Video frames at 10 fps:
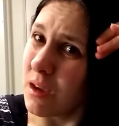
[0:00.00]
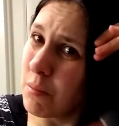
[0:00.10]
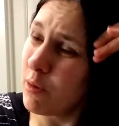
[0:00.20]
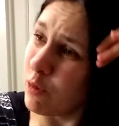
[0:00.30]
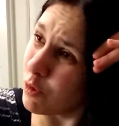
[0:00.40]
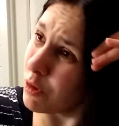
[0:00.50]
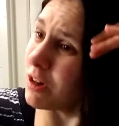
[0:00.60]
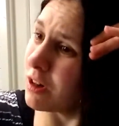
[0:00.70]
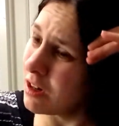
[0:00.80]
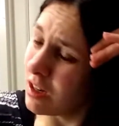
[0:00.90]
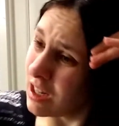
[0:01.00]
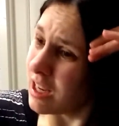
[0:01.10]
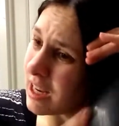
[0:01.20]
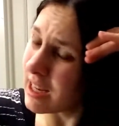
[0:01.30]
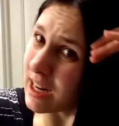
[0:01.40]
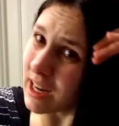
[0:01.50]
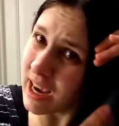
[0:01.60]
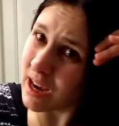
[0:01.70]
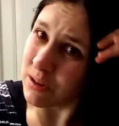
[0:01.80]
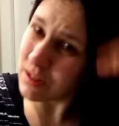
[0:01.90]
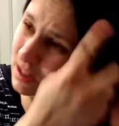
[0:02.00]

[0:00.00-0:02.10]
before getting out,